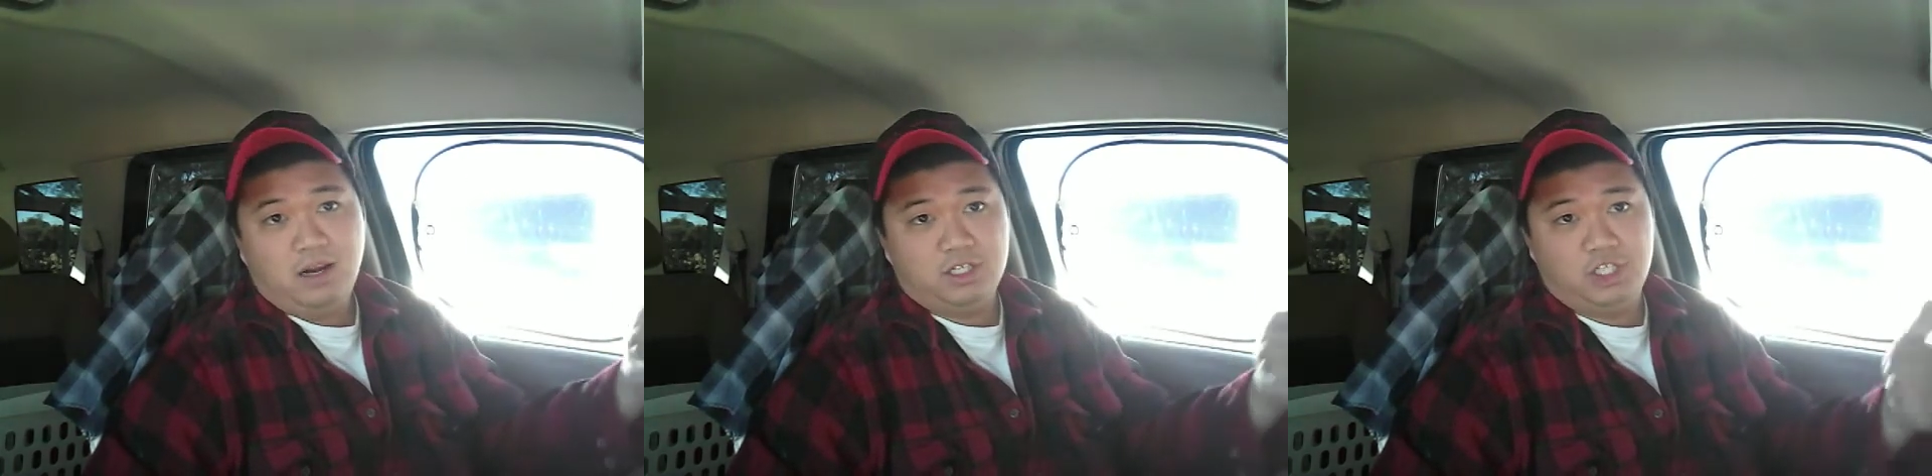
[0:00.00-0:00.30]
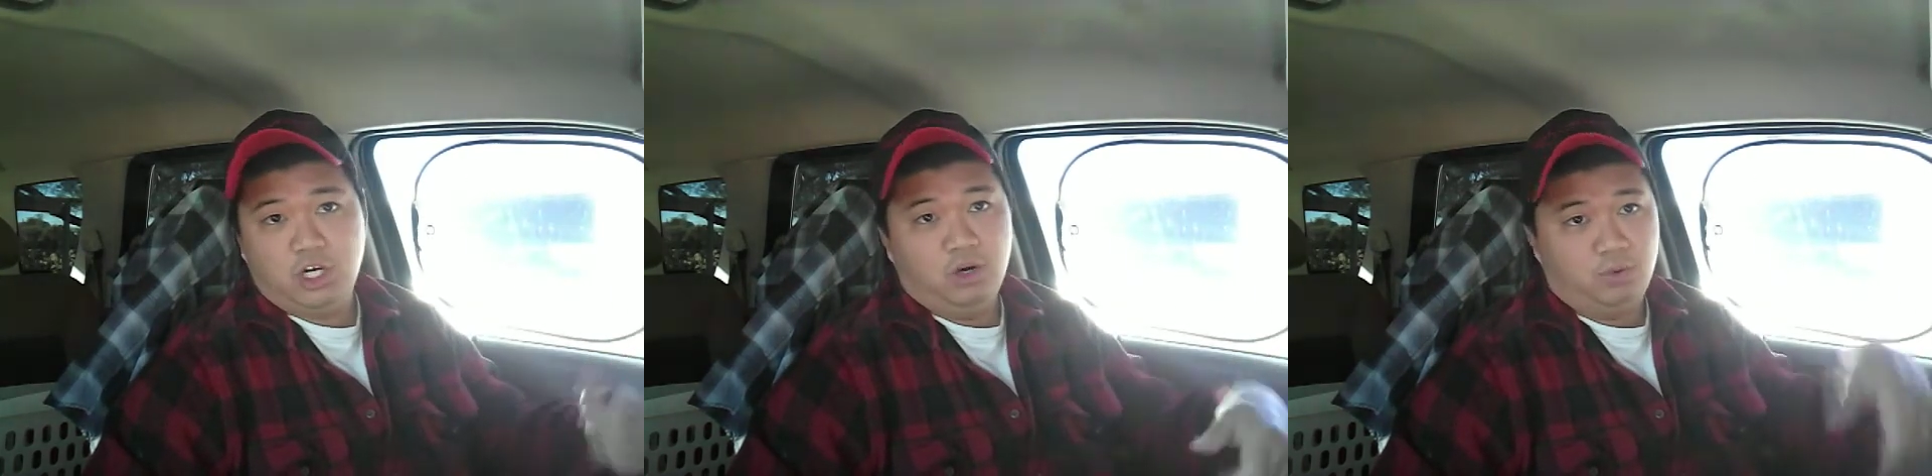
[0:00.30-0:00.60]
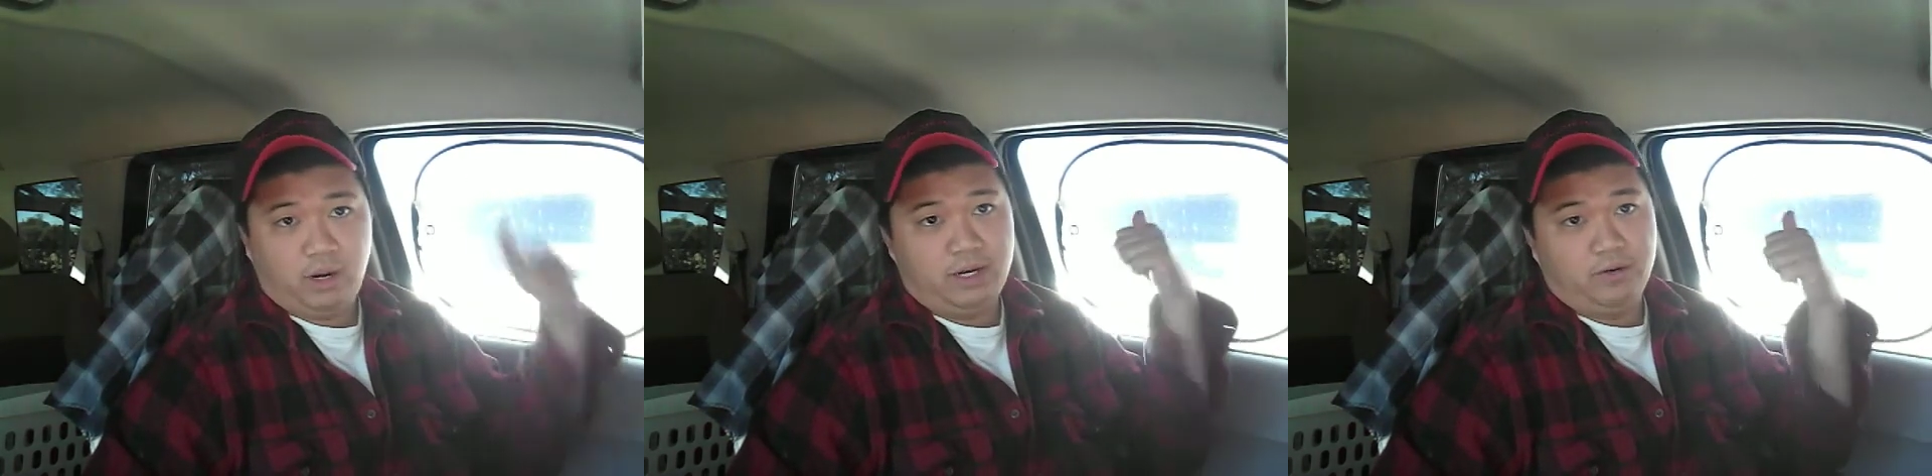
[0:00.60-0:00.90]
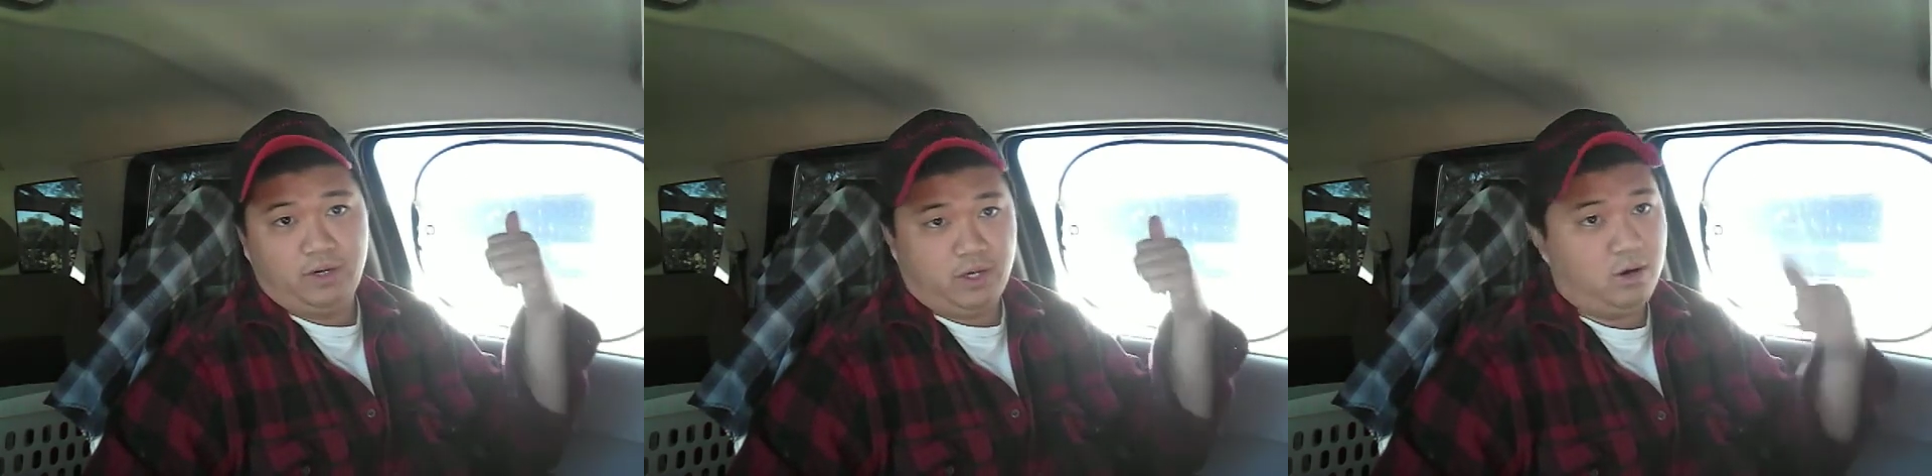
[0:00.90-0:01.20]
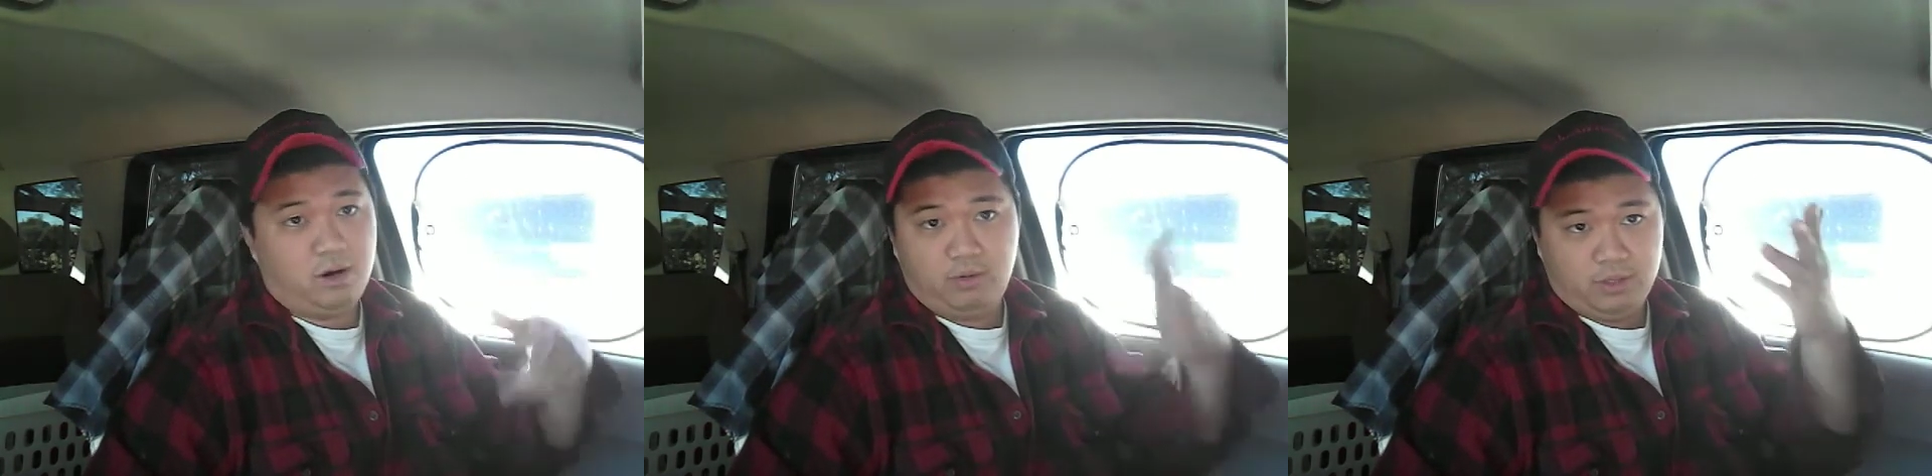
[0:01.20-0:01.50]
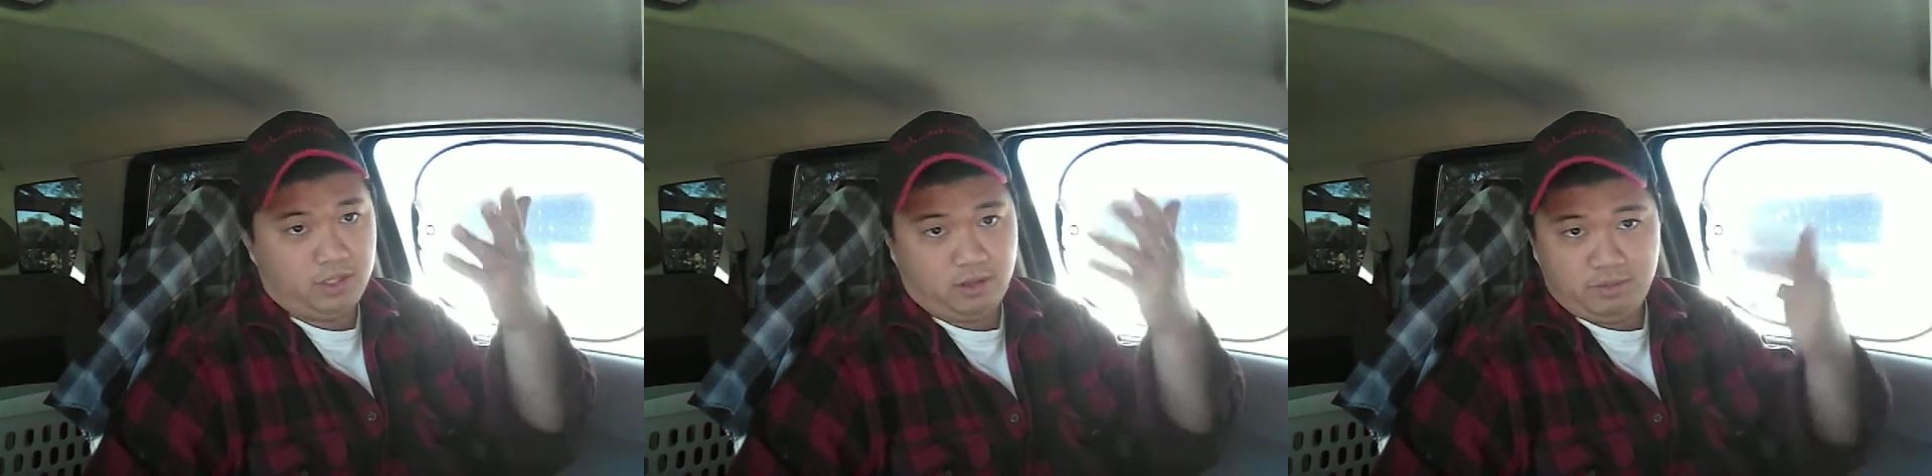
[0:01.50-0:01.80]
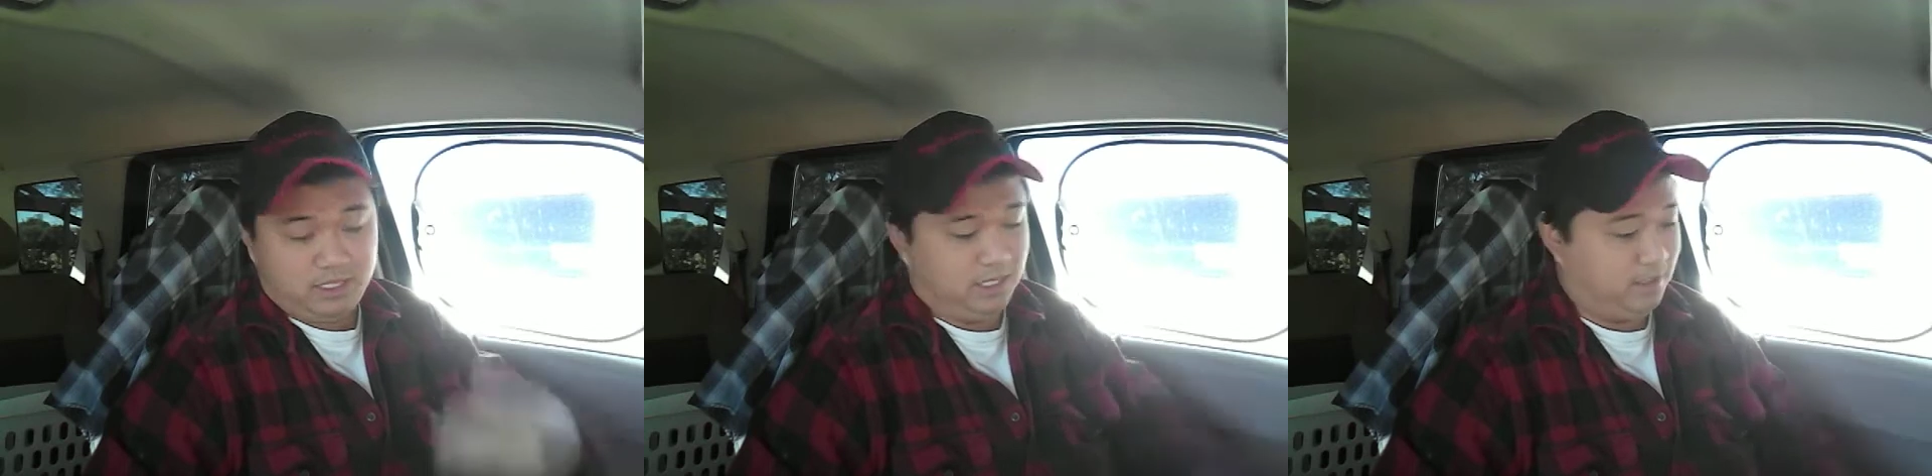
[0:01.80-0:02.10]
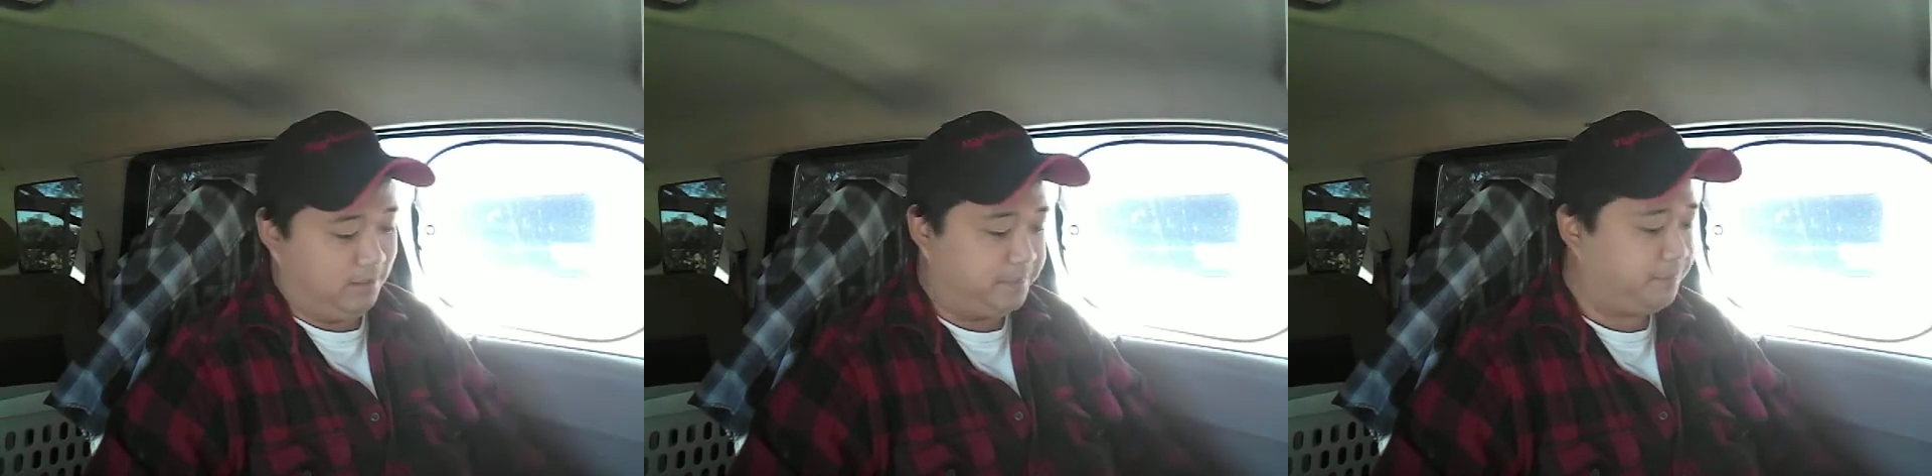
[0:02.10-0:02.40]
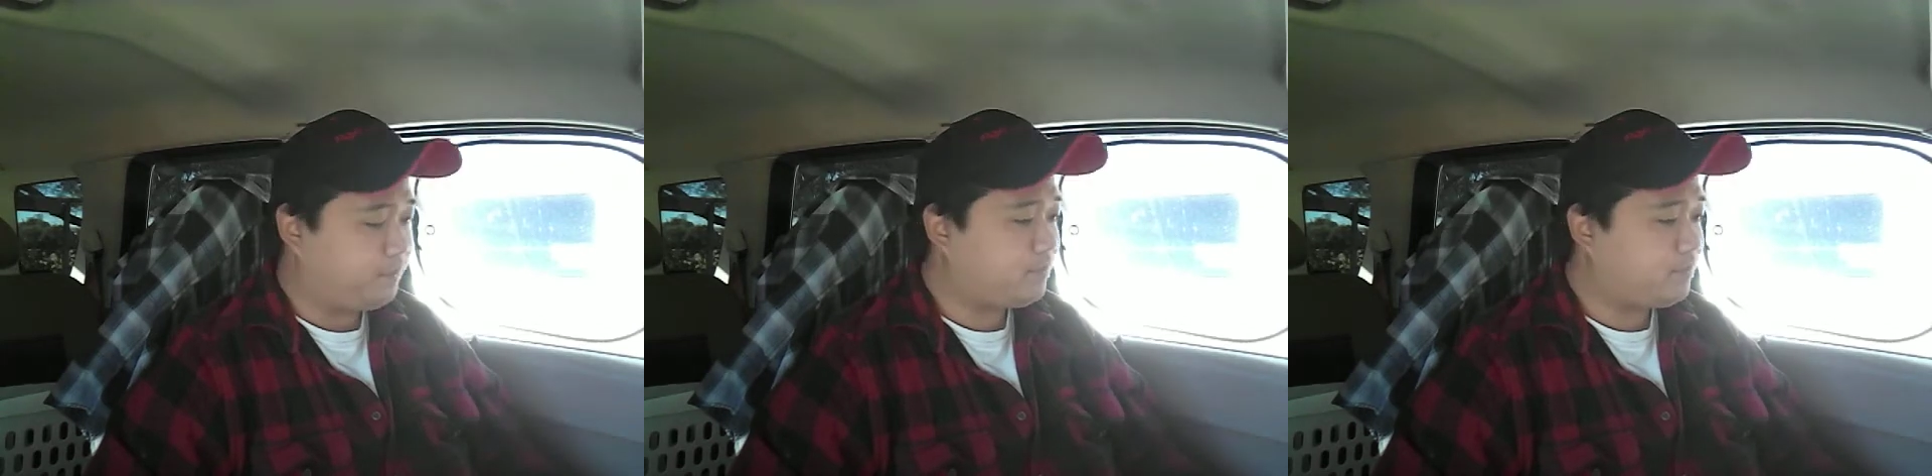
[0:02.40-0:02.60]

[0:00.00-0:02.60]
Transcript: show right here in the car, we were talking about the Inland.